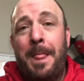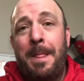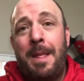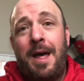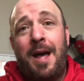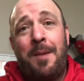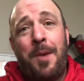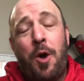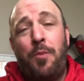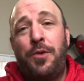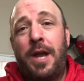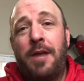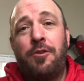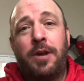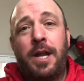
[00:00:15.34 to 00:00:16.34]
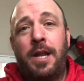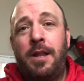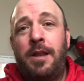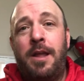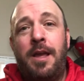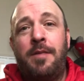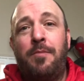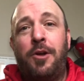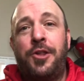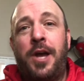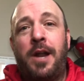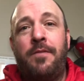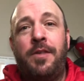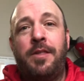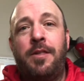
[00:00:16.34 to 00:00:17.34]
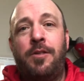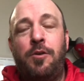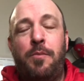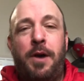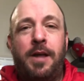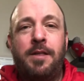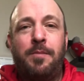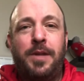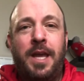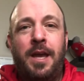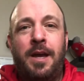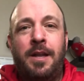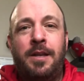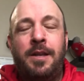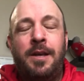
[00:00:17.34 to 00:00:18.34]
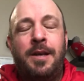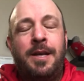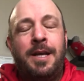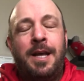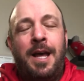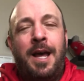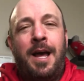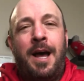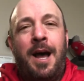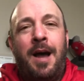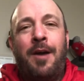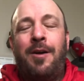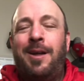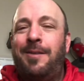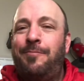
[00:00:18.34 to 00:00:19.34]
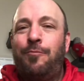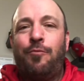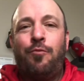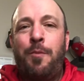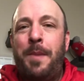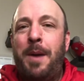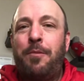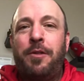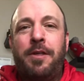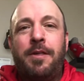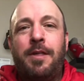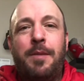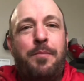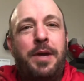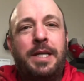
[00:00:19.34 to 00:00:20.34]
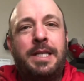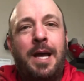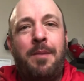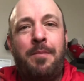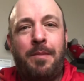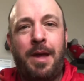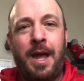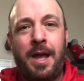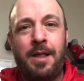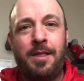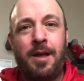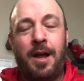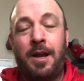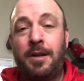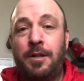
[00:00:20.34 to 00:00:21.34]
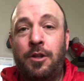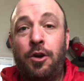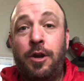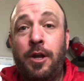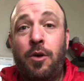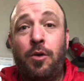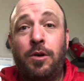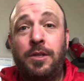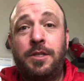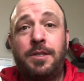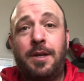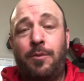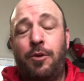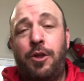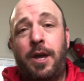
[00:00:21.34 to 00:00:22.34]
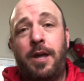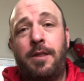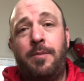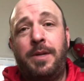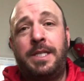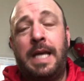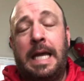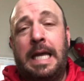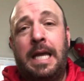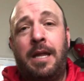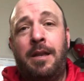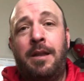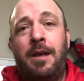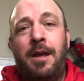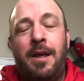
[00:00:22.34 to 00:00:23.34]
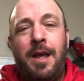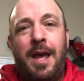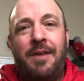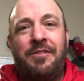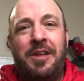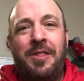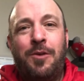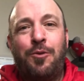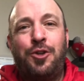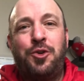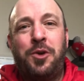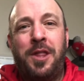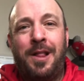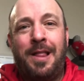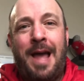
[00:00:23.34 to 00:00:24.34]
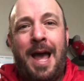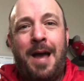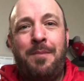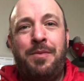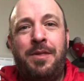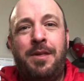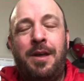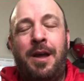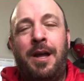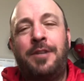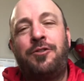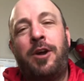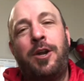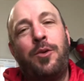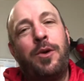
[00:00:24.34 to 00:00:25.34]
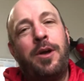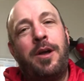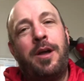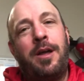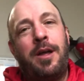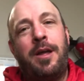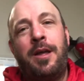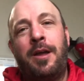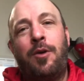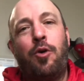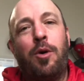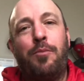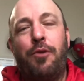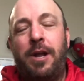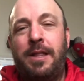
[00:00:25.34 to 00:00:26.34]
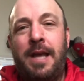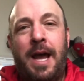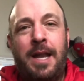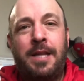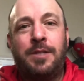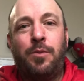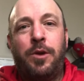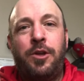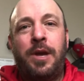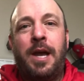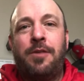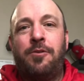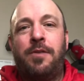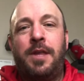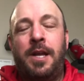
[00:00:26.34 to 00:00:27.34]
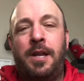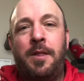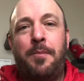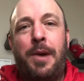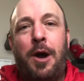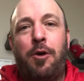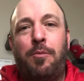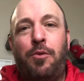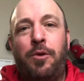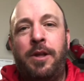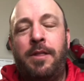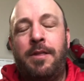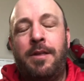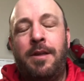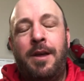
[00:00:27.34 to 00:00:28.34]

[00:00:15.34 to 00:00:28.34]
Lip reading: I hope you guys are getting as much out of this as you possibly can. Remember, this is a big time hands-on learning course. I want you guys to be taking everything that we're doing in the labs, trying to incorporate that into what you guys are seeing in the PowerPoints,